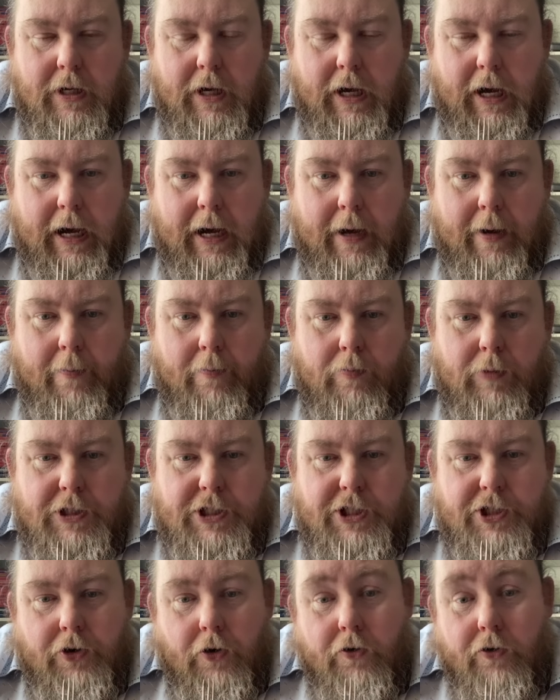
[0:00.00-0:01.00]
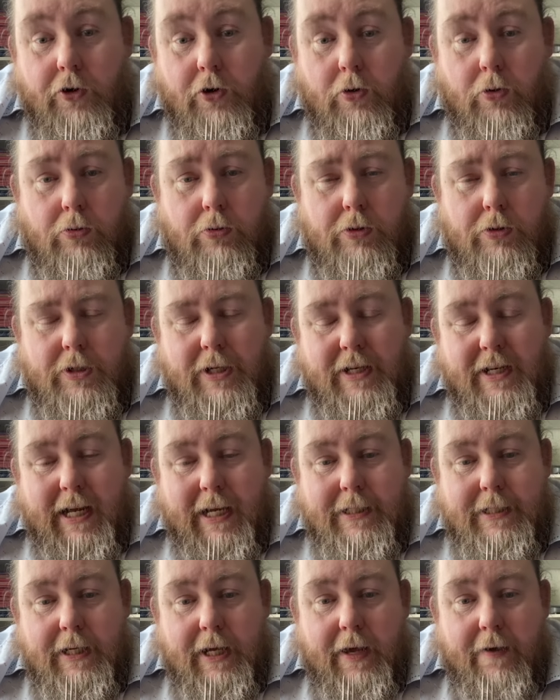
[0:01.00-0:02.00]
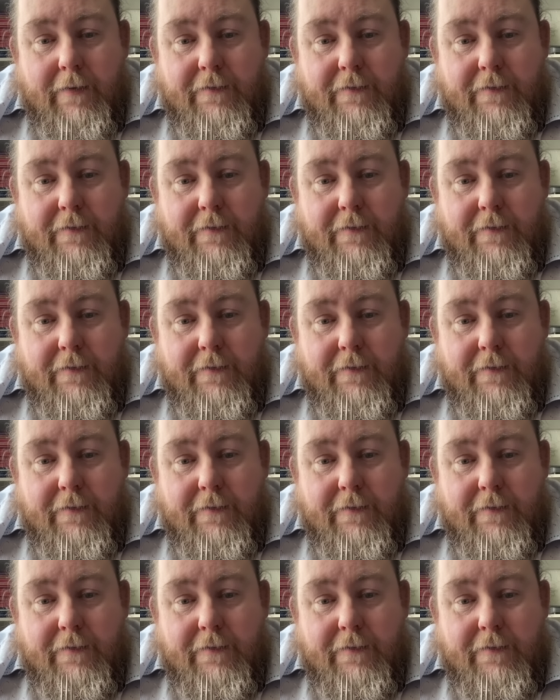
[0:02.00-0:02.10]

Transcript: which is often called latterly a